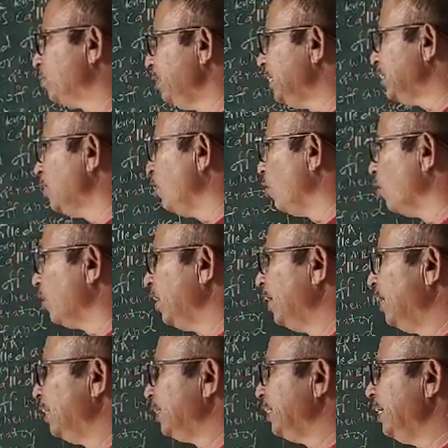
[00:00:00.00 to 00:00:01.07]
switched
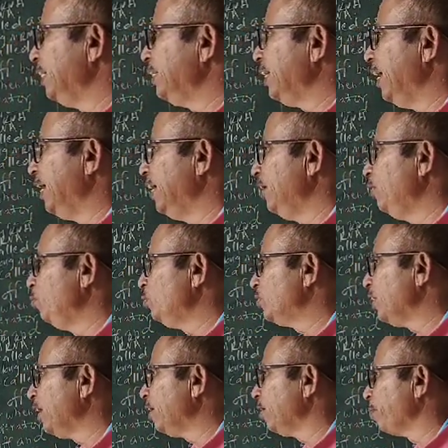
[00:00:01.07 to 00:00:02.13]
on. Then the
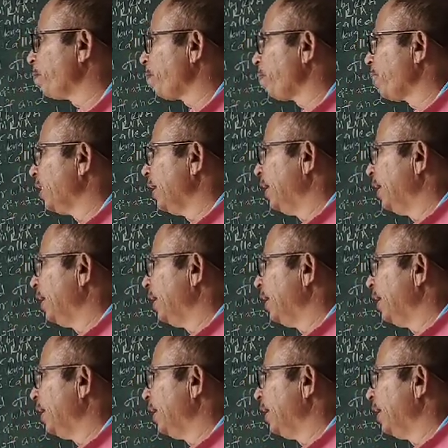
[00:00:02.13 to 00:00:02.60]
inducer